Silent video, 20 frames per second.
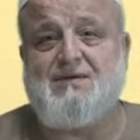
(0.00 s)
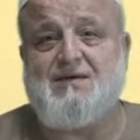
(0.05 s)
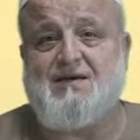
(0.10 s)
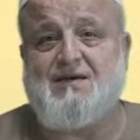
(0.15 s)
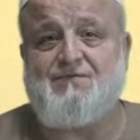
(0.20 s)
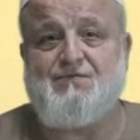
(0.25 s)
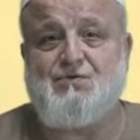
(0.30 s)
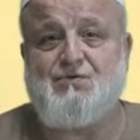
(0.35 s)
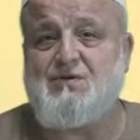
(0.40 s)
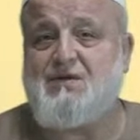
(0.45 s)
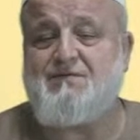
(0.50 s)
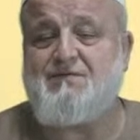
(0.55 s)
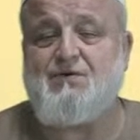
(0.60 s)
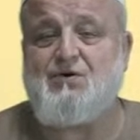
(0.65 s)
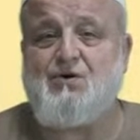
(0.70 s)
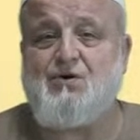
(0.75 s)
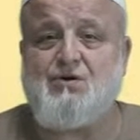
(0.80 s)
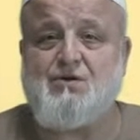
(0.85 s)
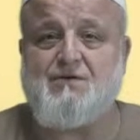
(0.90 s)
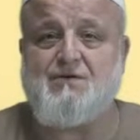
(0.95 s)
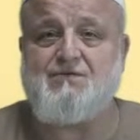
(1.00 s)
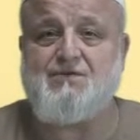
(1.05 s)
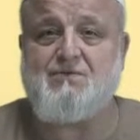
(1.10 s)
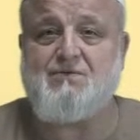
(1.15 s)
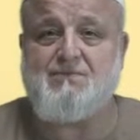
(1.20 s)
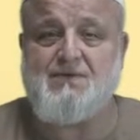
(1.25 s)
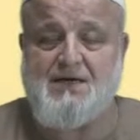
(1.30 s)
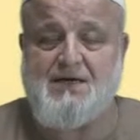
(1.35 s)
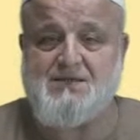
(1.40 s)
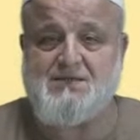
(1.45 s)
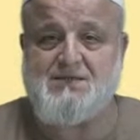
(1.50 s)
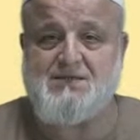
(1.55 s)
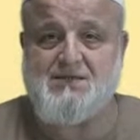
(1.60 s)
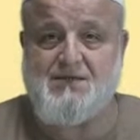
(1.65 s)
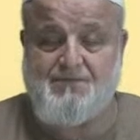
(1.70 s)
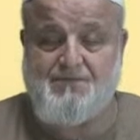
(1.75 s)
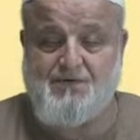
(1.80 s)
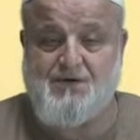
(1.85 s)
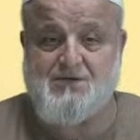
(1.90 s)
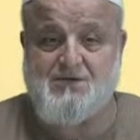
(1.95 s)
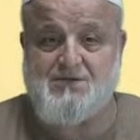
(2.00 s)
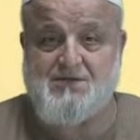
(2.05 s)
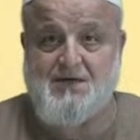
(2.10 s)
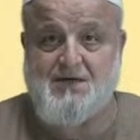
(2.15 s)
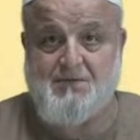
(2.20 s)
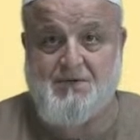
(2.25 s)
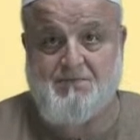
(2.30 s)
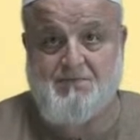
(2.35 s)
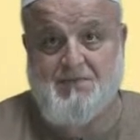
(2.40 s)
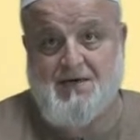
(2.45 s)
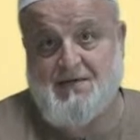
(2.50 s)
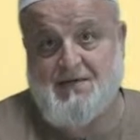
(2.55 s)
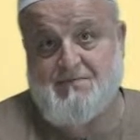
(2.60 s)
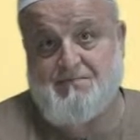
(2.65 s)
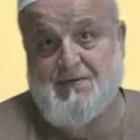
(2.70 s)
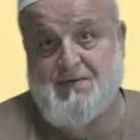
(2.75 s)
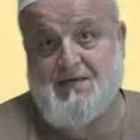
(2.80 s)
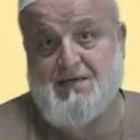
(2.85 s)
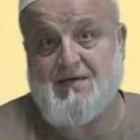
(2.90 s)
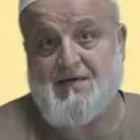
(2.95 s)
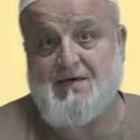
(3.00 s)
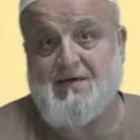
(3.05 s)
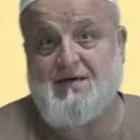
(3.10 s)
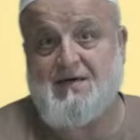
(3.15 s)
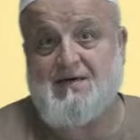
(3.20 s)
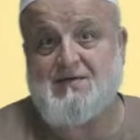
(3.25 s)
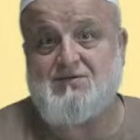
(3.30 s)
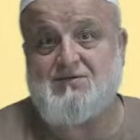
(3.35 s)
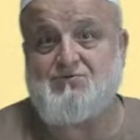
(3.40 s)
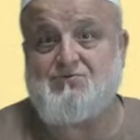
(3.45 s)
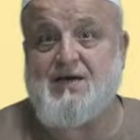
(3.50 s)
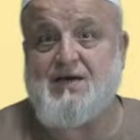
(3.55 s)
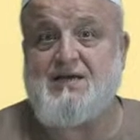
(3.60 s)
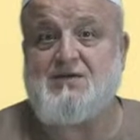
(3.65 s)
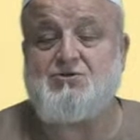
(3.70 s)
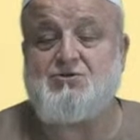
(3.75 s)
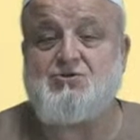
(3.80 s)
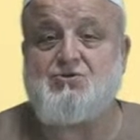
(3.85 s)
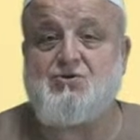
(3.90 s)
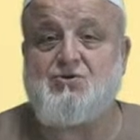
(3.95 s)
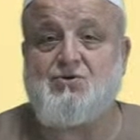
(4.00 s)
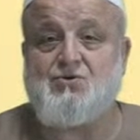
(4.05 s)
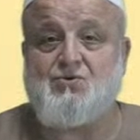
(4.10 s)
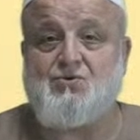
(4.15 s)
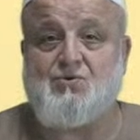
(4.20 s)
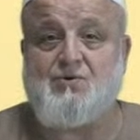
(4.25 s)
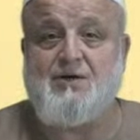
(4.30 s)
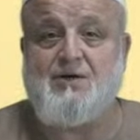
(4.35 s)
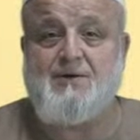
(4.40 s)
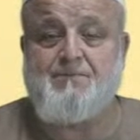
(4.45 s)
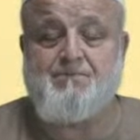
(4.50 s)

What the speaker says: If you never heard of them, yes, the first time it might be strange to you.